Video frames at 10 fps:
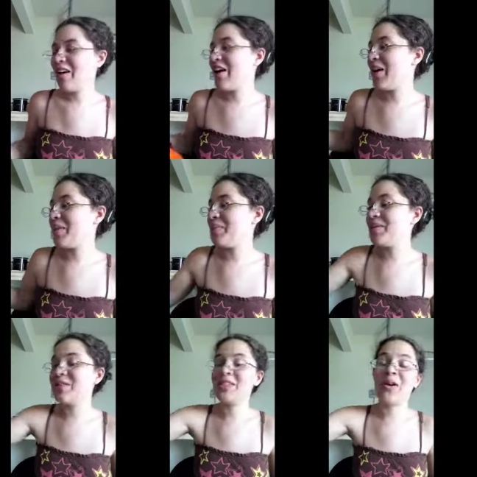
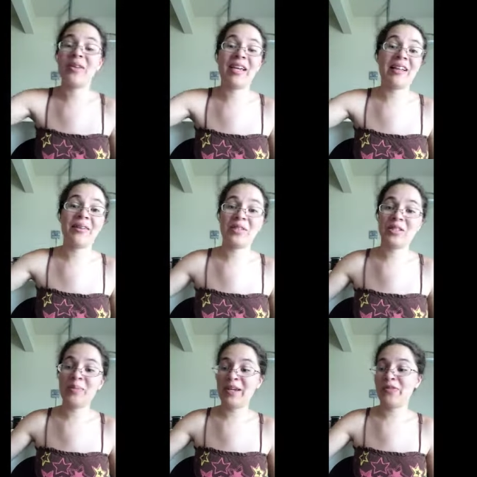So yeah, that was
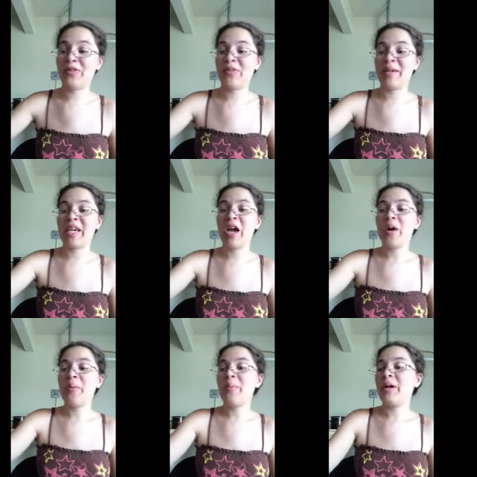too painful for me.
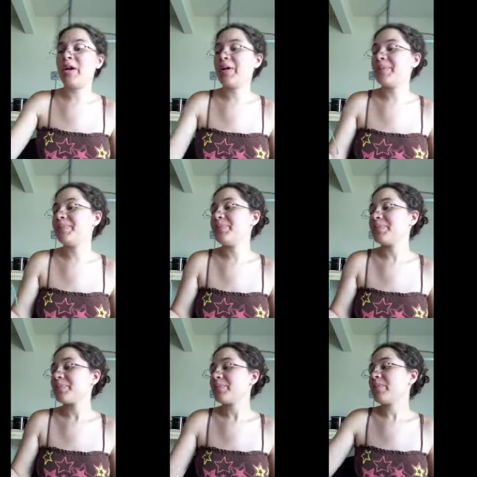But
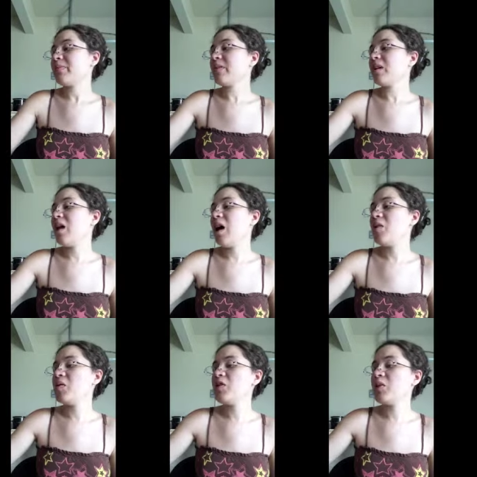I
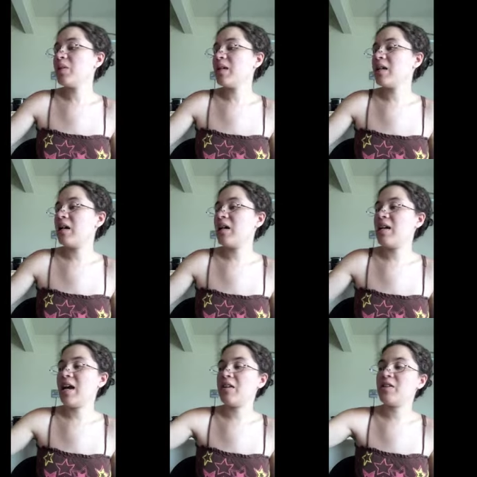was doing an
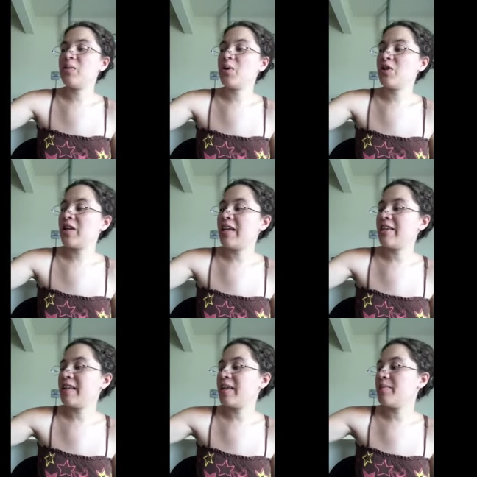Alice in Wonderland
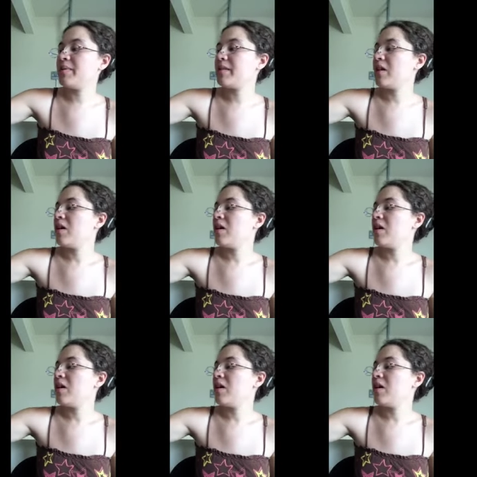themed